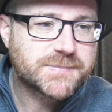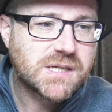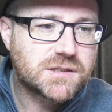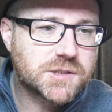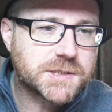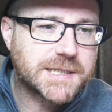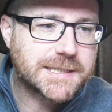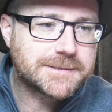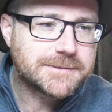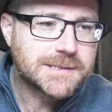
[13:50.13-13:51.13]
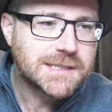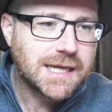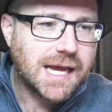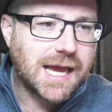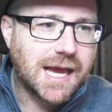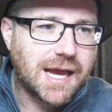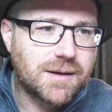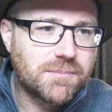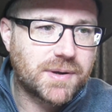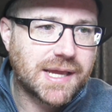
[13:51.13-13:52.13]
Just saying.
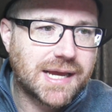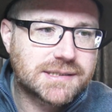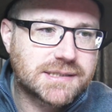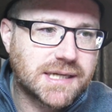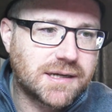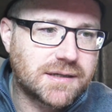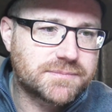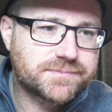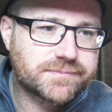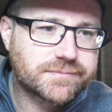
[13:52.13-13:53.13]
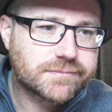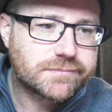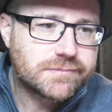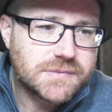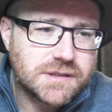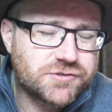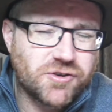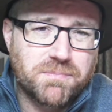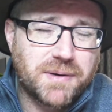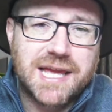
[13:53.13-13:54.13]
But yeah, so
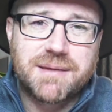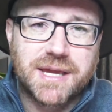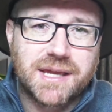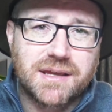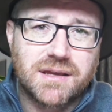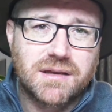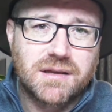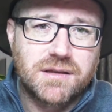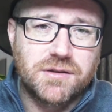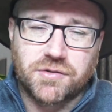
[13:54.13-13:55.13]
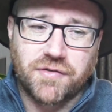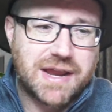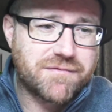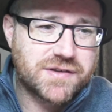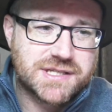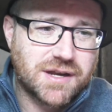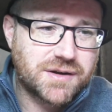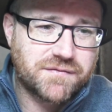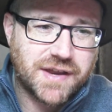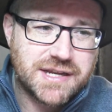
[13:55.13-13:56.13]
Trump blaming Ukraine for its own
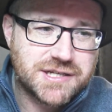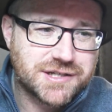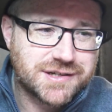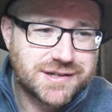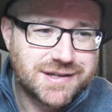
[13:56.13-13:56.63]
invasion.